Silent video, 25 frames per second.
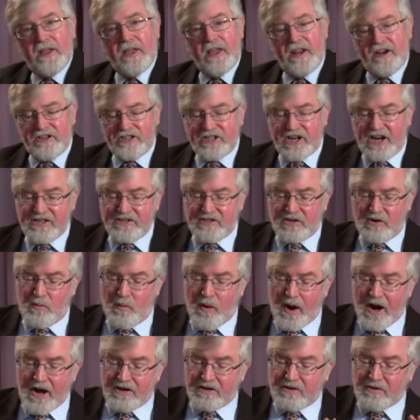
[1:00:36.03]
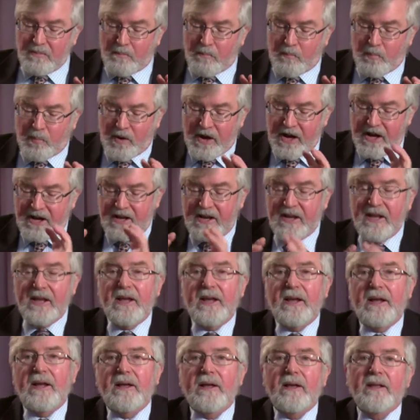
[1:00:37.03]
energizing a wire to bring
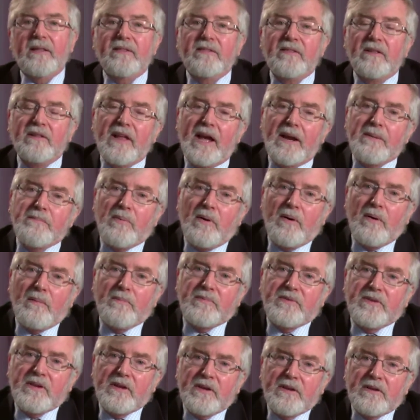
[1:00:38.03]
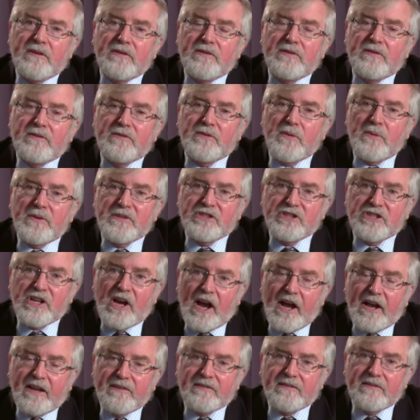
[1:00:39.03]
the light bulb so it
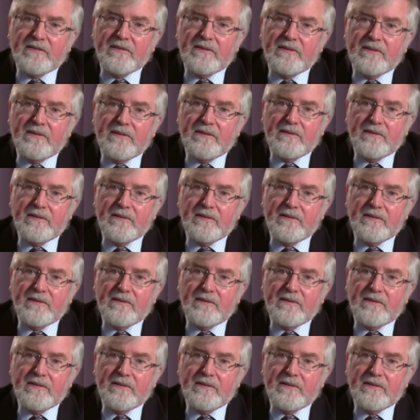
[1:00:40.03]
shines.